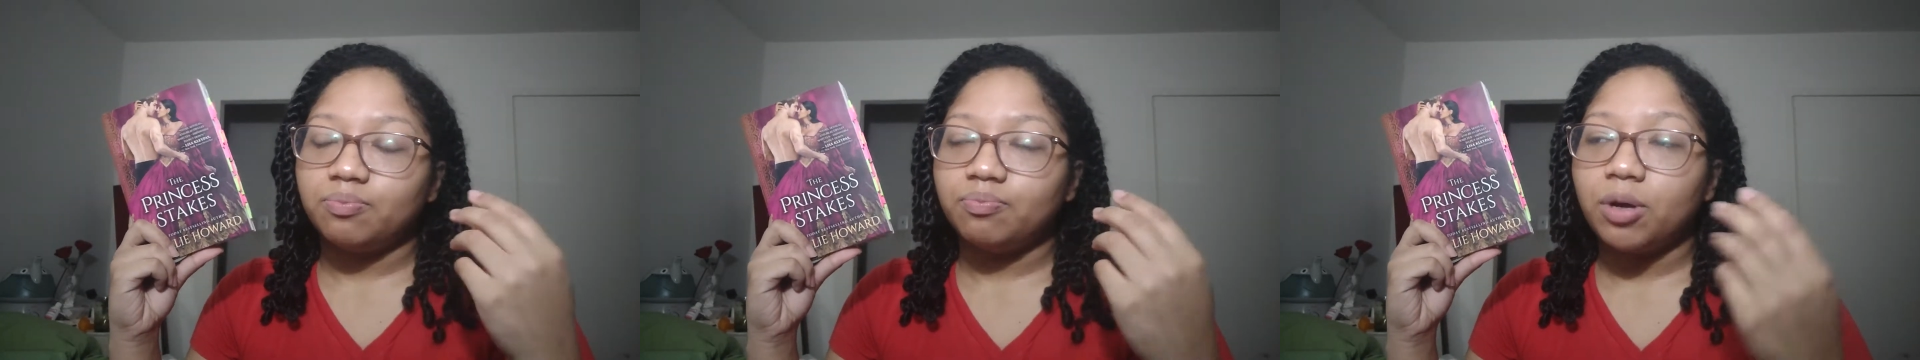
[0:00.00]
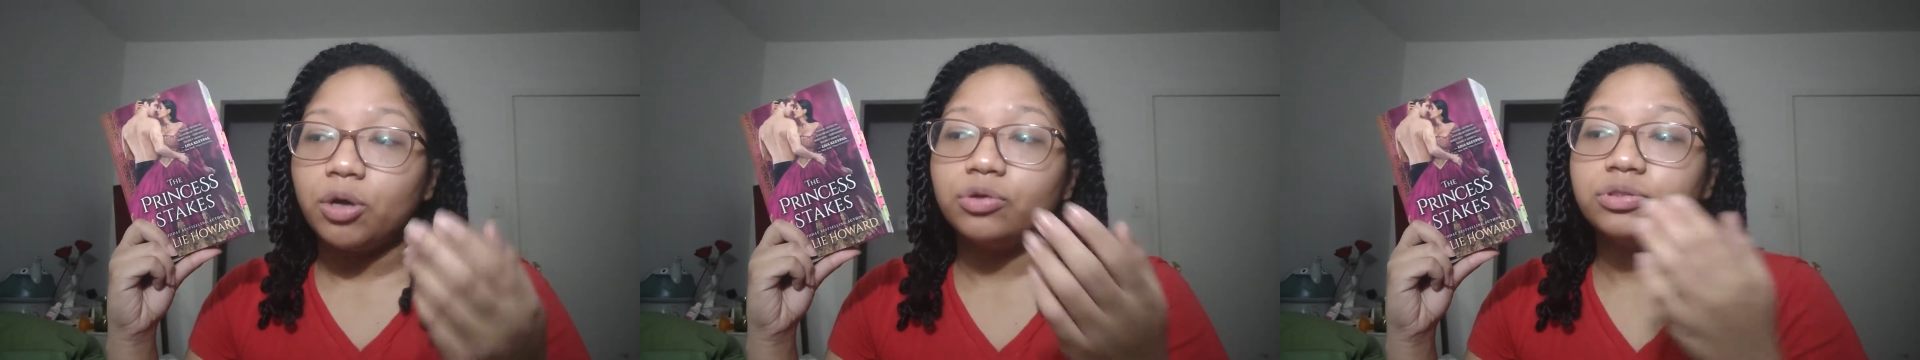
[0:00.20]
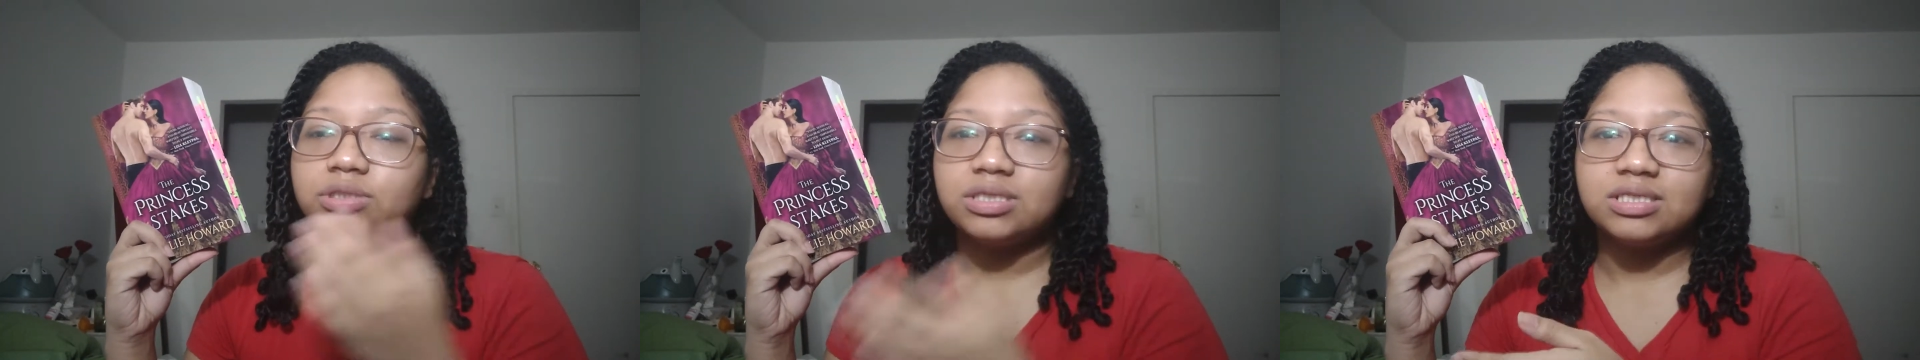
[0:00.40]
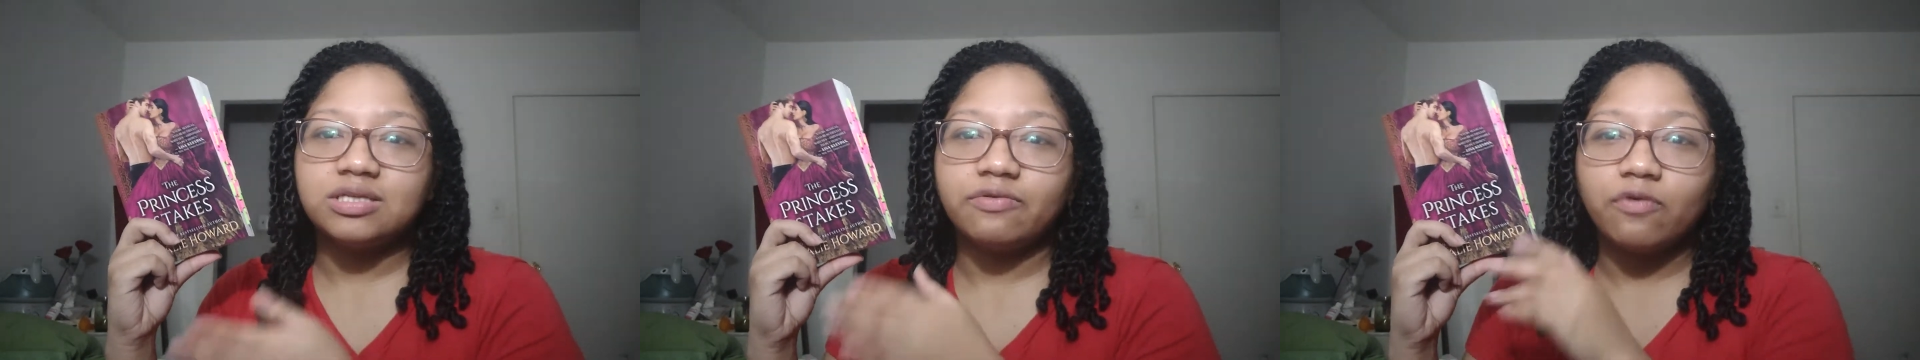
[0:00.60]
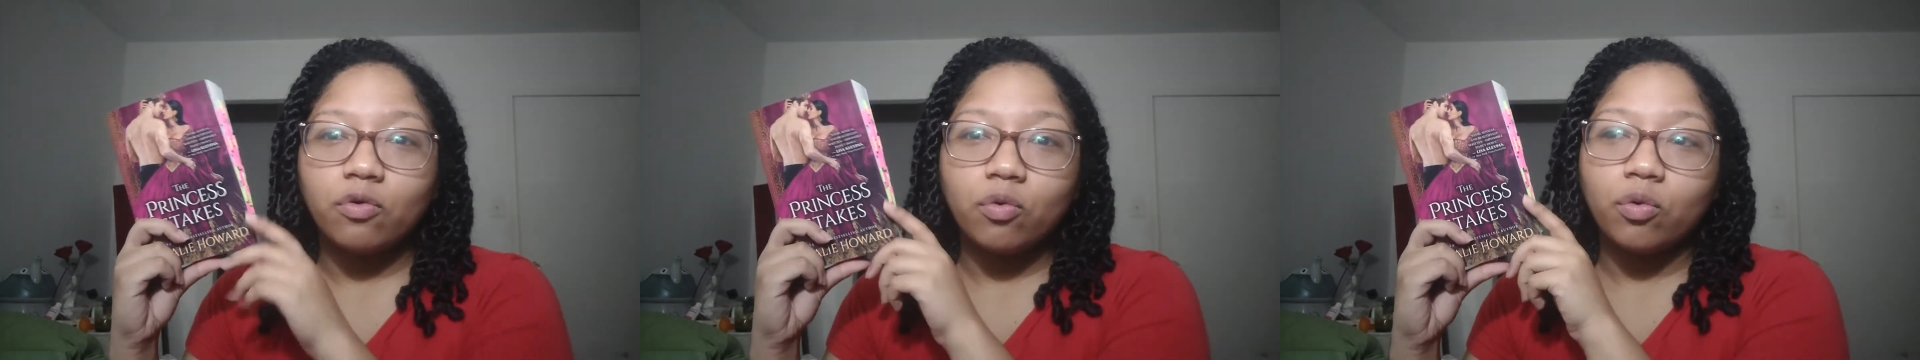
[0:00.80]
post
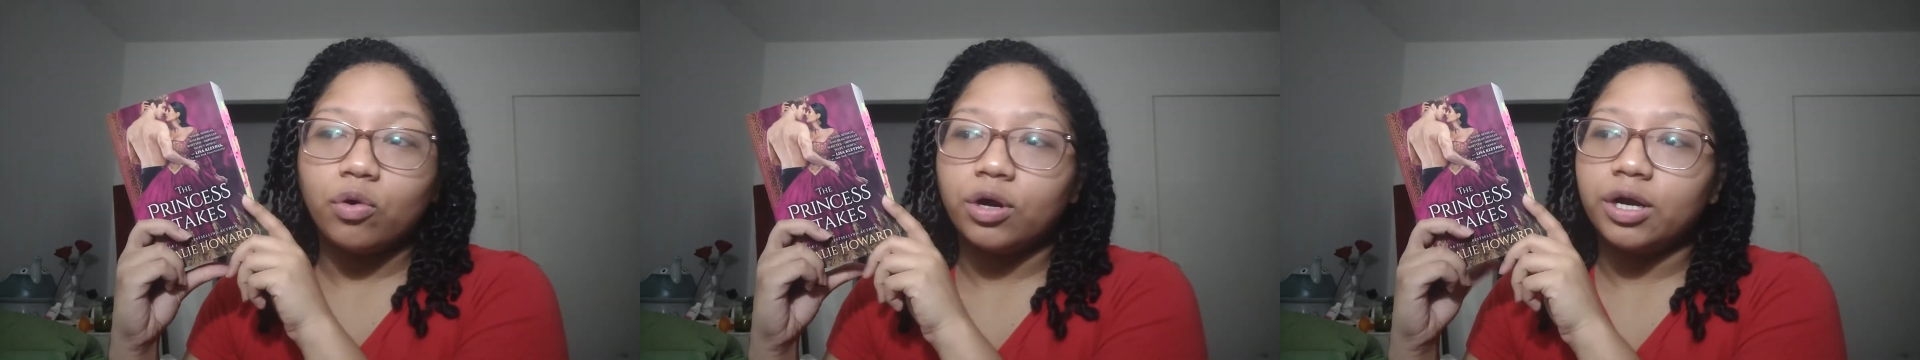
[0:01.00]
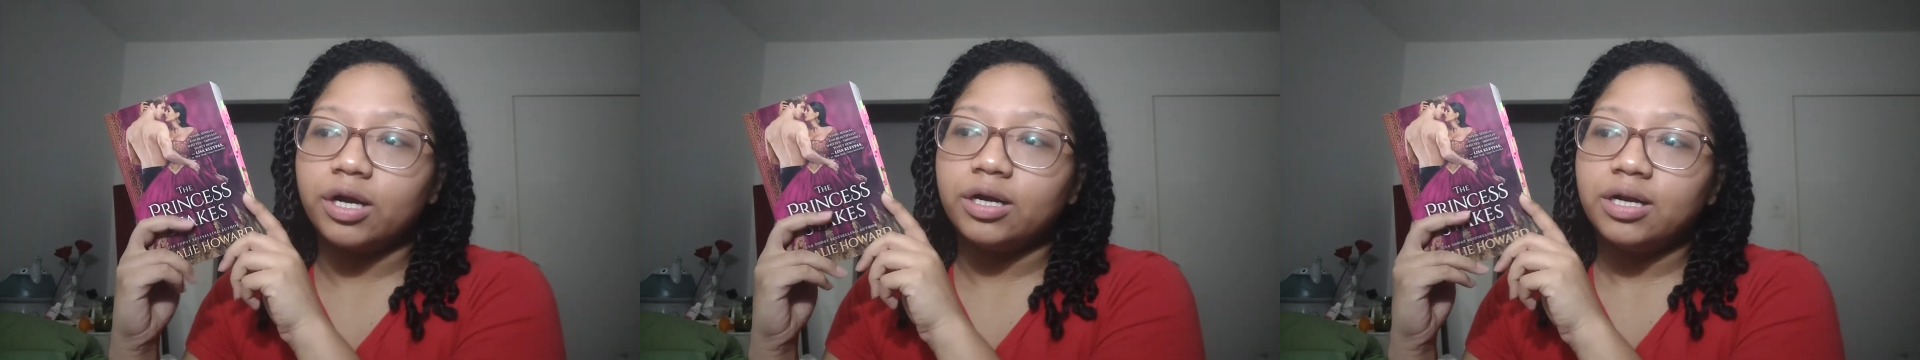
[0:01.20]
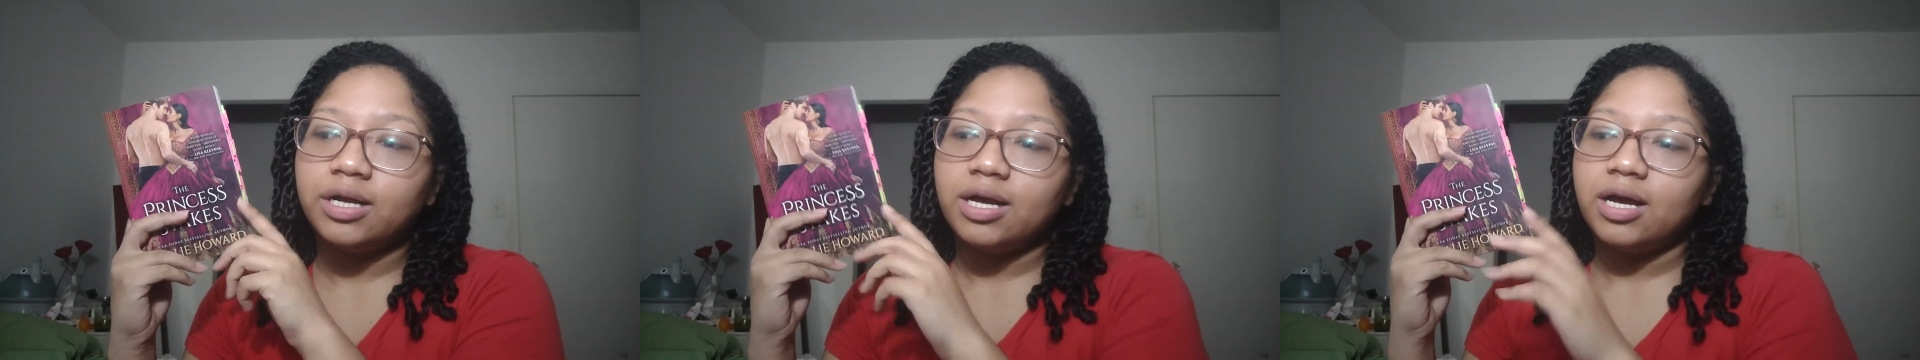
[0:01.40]
Civil War